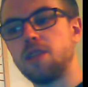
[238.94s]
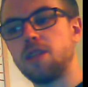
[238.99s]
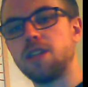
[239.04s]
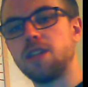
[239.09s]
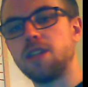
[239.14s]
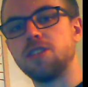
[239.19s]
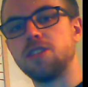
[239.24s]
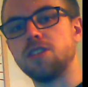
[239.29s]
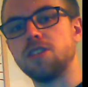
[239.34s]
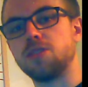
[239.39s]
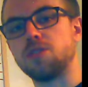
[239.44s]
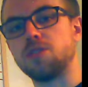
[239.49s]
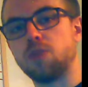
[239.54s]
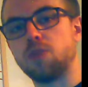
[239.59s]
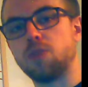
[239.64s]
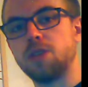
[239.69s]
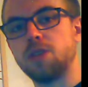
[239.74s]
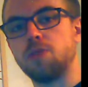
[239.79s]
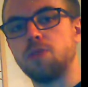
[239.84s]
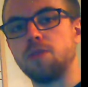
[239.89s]
energy is a
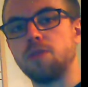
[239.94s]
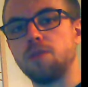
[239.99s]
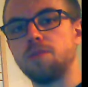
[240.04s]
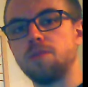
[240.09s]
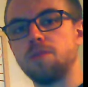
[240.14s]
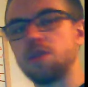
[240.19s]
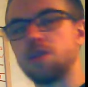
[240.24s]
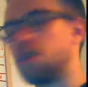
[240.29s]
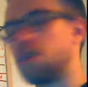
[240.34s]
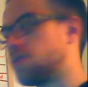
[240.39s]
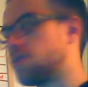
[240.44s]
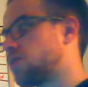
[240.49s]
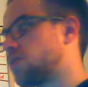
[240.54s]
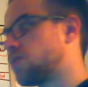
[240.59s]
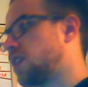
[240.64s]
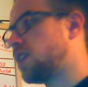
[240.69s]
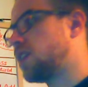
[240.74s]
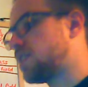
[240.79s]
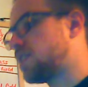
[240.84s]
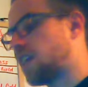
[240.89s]
weird one because
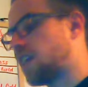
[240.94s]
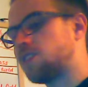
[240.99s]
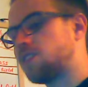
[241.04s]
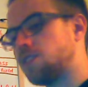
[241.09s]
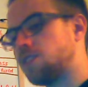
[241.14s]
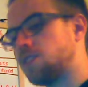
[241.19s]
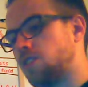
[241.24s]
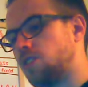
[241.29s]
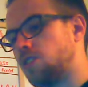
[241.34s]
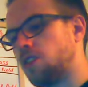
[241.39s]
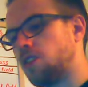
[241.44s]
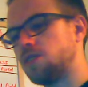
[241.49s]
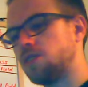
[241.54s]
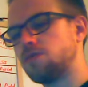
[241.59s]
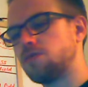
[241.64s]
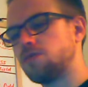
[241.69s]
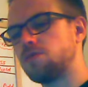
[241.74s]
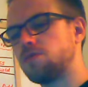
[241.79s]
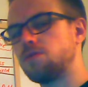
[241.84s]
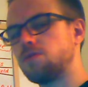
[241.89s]
it's actually not
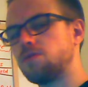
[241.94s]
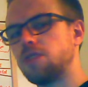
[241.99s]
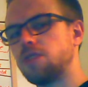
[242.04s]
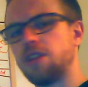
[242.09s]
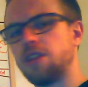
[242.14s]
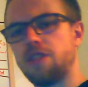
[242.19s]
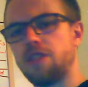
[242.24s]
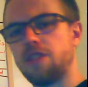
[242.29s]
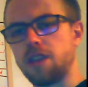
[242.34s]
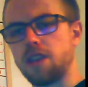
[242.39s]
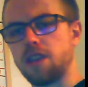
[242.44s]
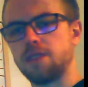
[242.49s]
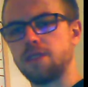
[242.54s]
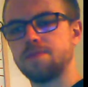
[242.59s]
a thing.